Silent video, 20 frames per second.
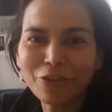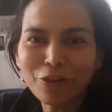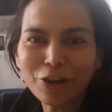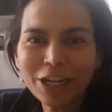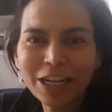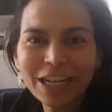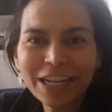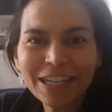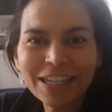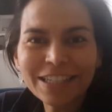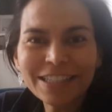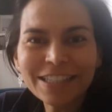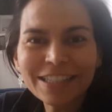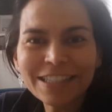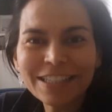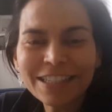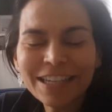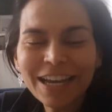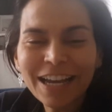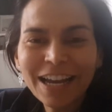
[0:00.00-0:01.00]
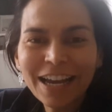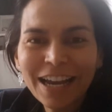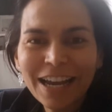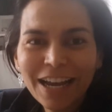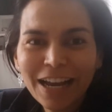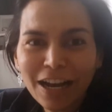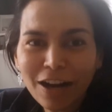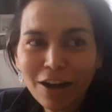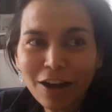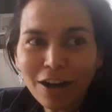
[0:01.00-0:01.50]
for his,
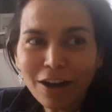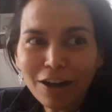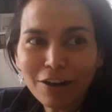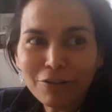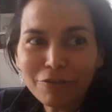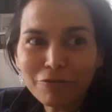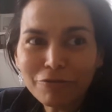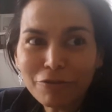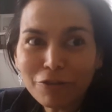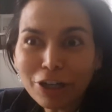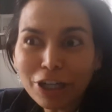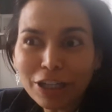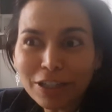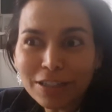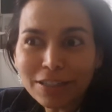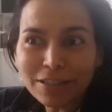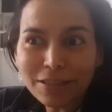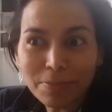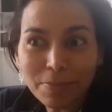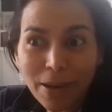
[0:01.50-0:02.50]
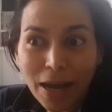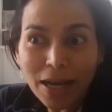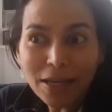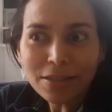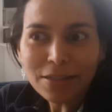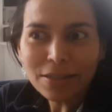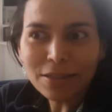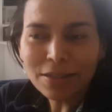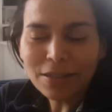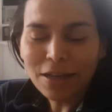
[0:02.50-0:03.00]
uh, for his
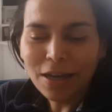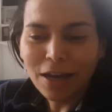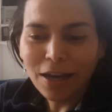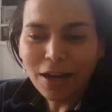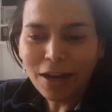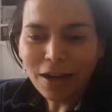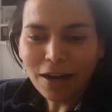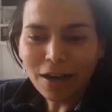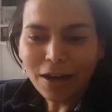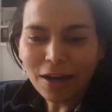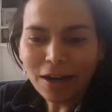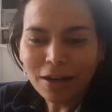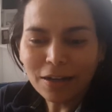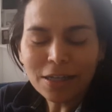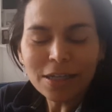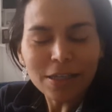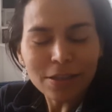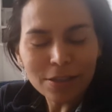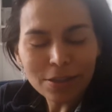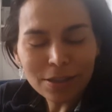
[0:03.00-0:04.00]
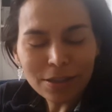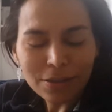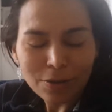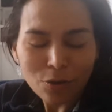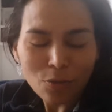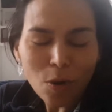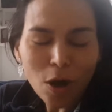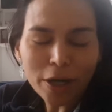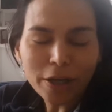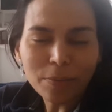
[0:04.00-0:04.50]
mass. Uh, he's
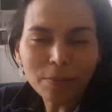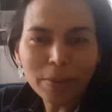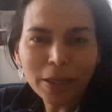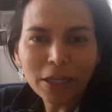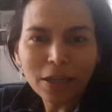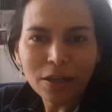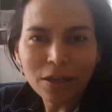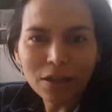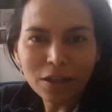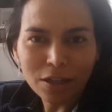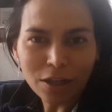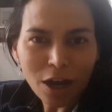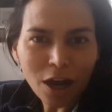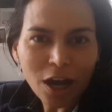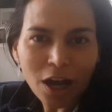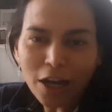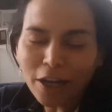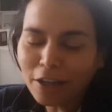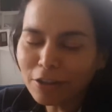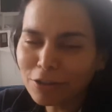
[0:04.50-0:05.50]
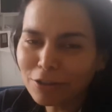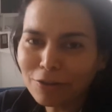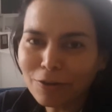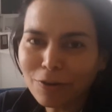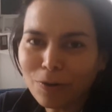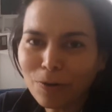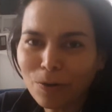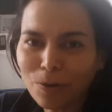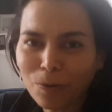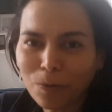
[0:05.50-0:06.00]
quite a big guy,
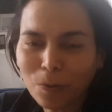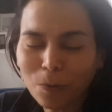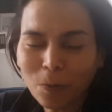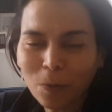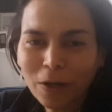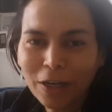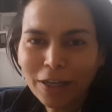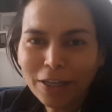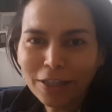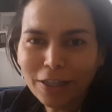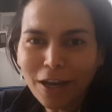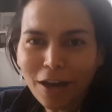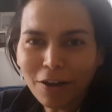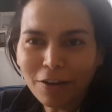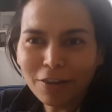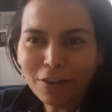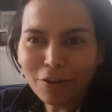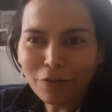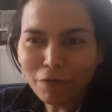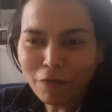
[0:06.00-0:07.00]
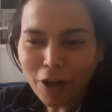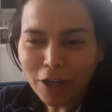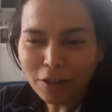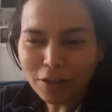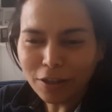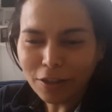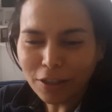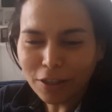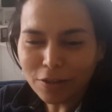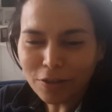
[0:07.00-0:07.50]
so yeah, they
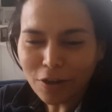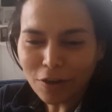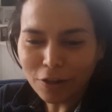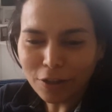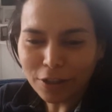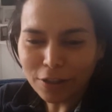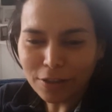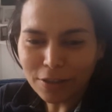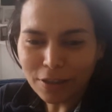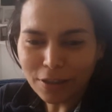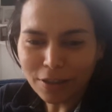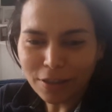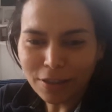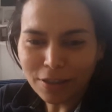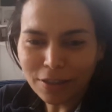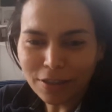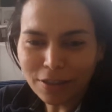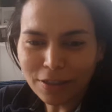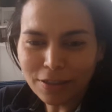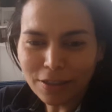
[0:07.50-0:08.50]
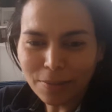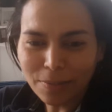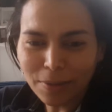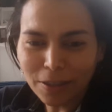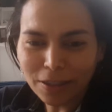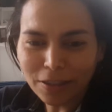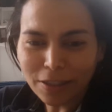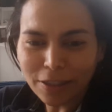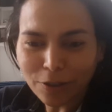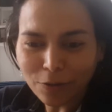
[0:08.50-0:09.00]
find that his heart is a, is a
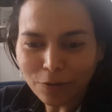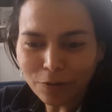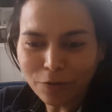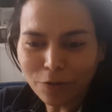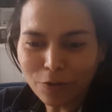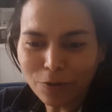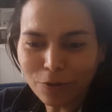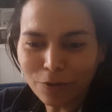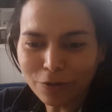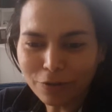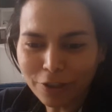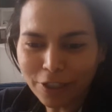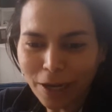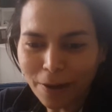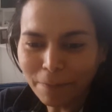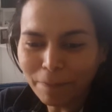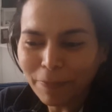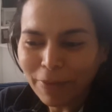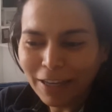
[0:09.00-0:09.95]
bit little for, yeah